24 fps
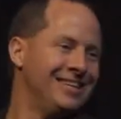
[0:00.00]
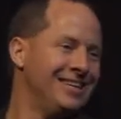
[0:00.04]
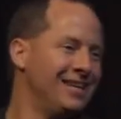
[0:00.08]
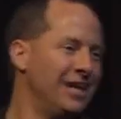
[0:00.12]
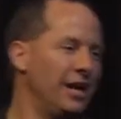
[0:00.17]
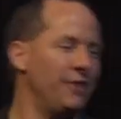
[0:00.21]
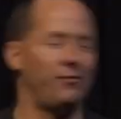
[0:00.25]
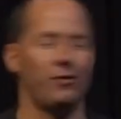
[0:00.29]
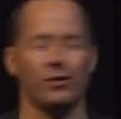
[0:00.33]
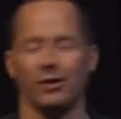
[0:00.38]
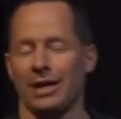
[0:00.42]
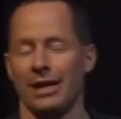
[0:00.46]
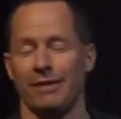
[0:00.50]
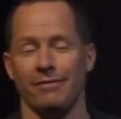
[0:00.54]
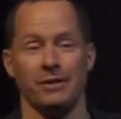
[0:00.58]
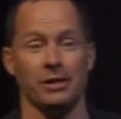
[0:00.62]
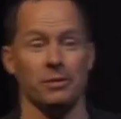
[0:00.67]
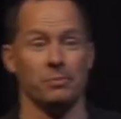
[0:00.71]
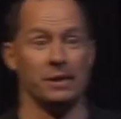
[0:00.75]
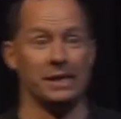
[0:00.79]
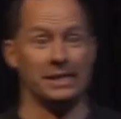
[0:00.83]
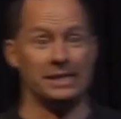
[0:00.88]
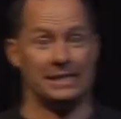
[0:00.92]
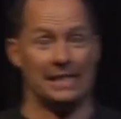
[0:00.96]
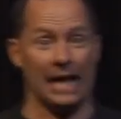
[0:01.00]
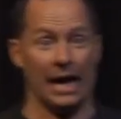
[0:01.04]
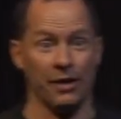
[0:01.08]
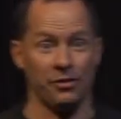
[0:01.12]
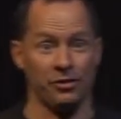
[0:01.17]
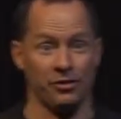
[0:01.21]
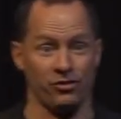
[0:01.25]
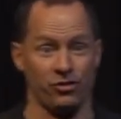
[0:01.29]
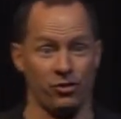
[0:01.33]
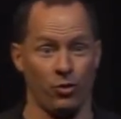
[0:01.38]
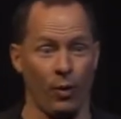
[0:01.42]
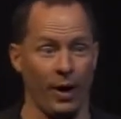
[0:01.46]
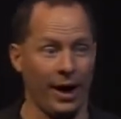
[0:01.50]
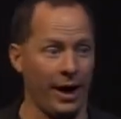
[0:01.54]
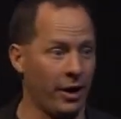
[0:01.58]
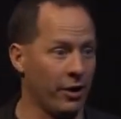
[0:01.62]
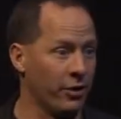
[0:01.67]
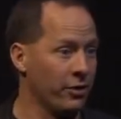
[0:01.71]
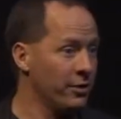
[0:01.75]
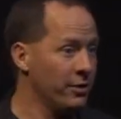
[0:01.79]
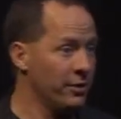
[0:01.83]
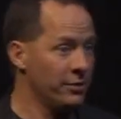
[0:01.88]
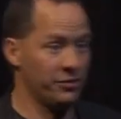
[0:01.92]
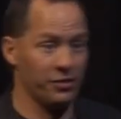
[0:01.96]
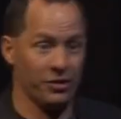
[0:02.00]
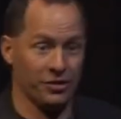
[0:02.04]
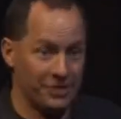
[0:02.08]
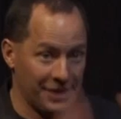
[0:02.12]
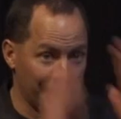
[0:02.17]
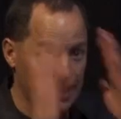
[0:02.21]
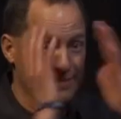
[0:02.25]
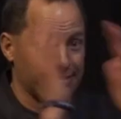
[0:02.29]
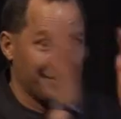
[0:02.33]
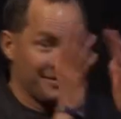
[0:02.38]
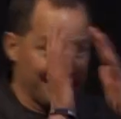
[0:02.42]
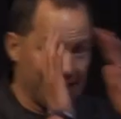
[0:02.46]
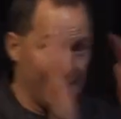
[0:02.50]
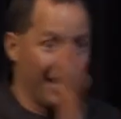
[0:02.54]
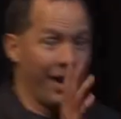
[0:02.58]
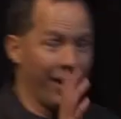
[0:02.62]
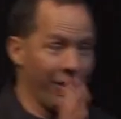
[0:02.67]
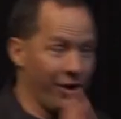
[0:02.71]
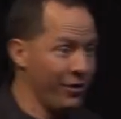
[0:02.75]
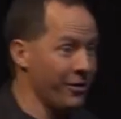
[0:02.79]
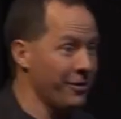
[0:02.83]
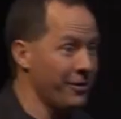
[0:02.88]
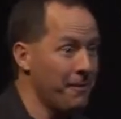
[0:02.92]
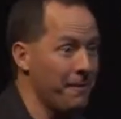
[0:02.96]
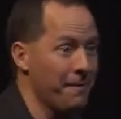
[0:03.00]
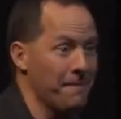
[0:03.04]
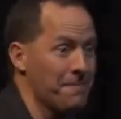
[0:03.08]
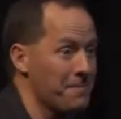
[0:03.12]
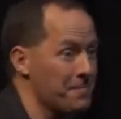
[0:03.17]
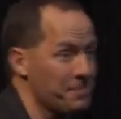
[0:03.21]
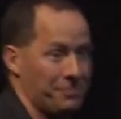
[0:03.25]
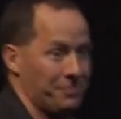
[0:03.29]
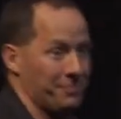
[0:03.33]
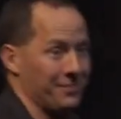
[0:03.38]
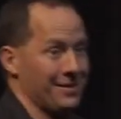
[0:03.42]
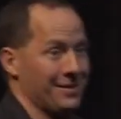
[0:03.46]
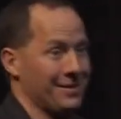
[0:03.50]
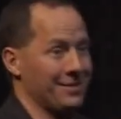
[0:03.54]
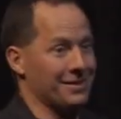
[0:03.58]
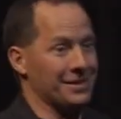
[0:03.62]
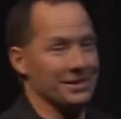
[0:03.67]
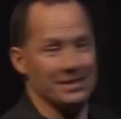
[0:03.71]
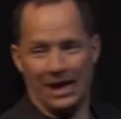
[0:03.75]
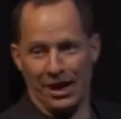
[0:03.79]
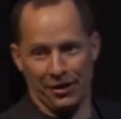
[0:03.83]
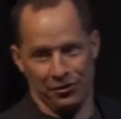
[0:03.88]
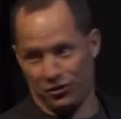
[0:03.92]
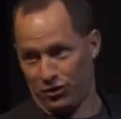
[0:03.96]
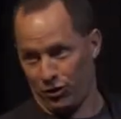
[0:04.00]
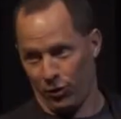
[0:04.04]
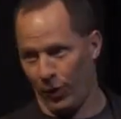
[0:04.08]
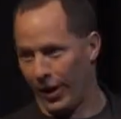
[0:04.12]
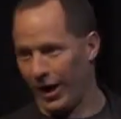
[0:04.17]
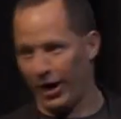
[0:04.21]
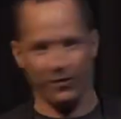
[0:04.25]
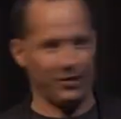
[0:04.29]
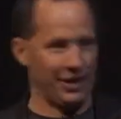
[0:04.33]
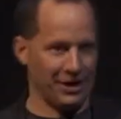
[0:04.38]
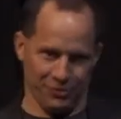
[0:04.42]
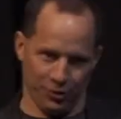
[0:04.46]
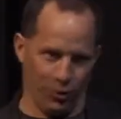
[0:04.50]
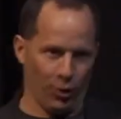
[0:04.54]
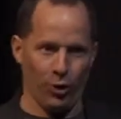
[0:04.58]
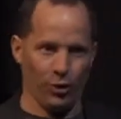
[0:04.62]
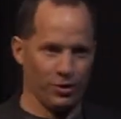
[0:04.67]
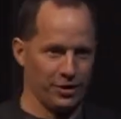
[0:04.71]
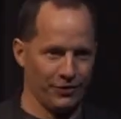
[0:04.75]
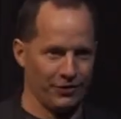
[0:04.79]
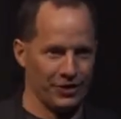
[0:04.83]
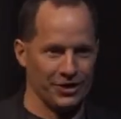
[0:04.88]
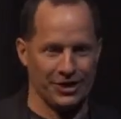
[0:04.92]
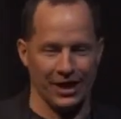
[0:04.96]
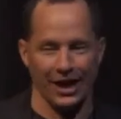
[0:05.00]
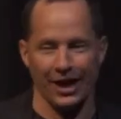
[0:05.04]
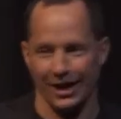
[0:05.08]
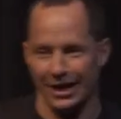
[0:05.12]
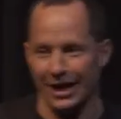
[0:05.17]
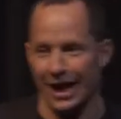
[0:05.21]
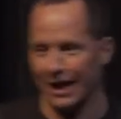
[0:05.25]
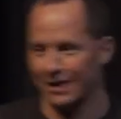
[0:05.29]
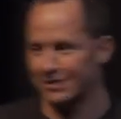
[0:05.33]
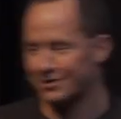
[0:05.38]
If you're giving them the death square, death stare, the death square, that's a whole different thing. Yeah,